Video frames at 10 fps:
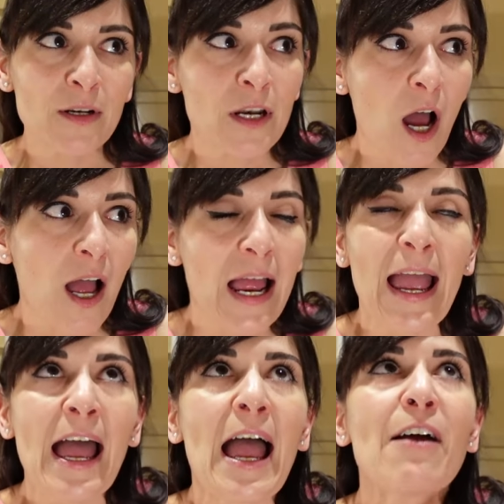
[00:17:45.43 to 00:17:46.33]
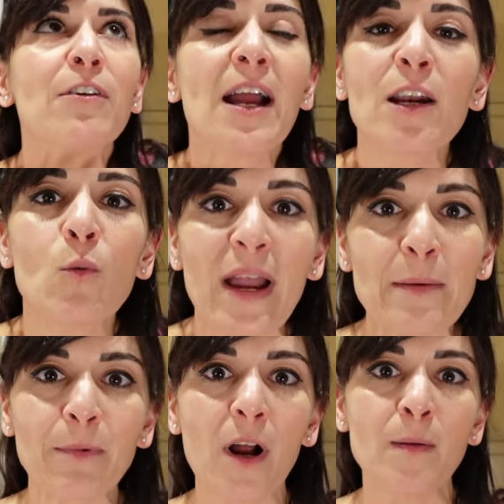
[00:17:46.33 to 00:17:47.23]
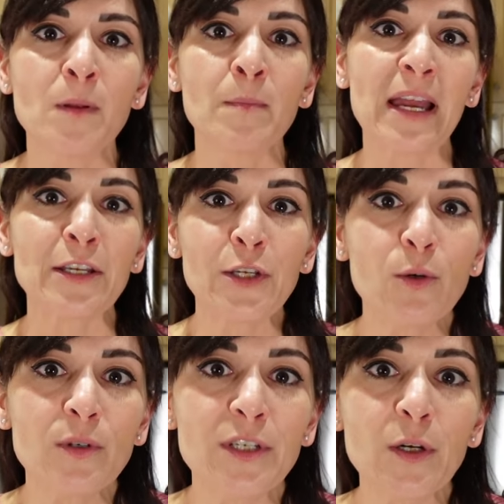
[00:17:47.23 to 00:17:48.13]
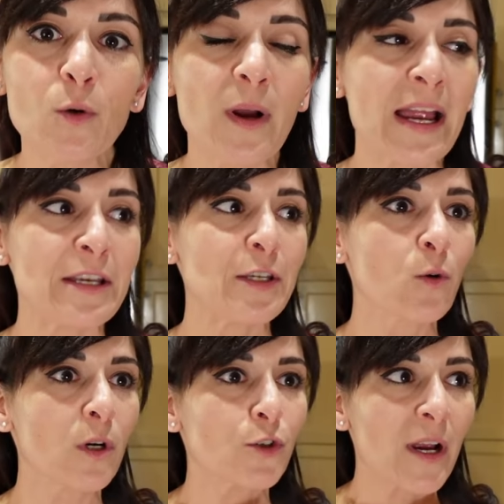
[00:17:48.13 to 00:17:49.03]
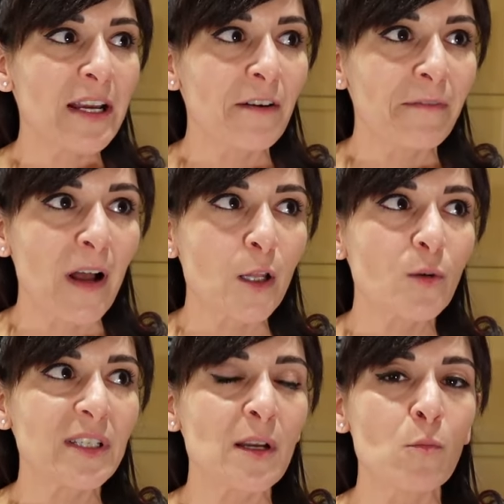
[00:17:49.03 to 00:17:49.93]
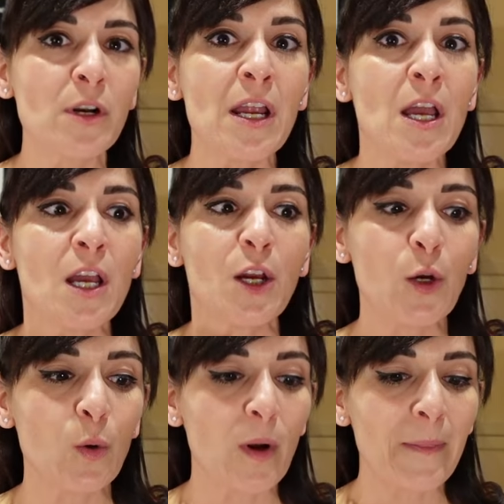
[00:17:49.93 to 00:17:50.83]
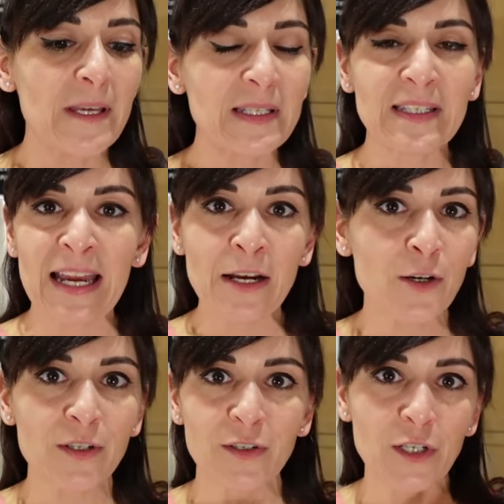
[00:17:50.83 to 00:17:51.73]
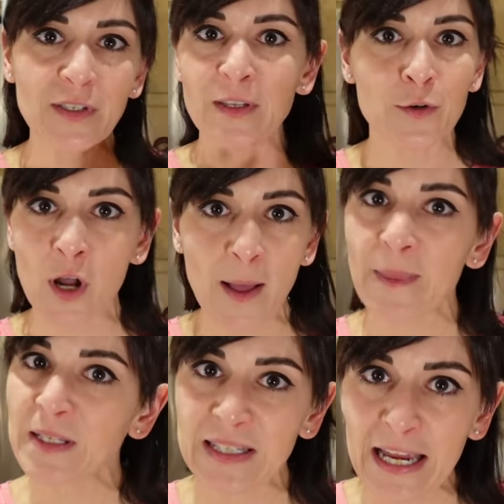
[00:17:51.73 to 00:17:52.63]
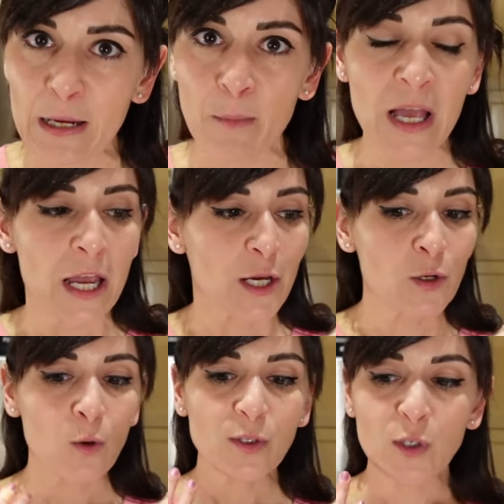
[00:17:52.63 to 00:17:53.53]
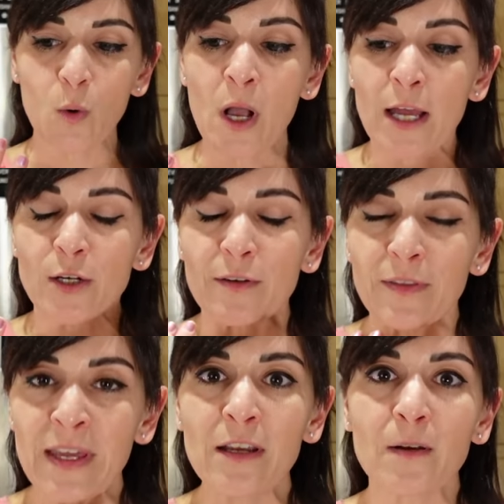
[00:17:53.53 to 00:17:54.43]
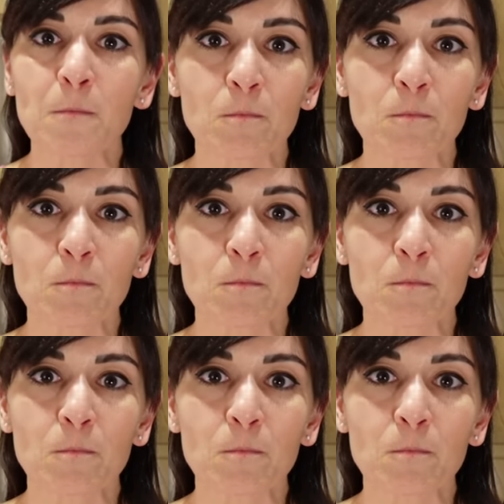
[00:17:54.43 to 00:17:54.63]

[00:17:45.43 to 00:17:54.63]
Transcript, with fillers: not ever had a weight problem and you do and you're trying to follow someone who the standards just they're not the same you know so and so many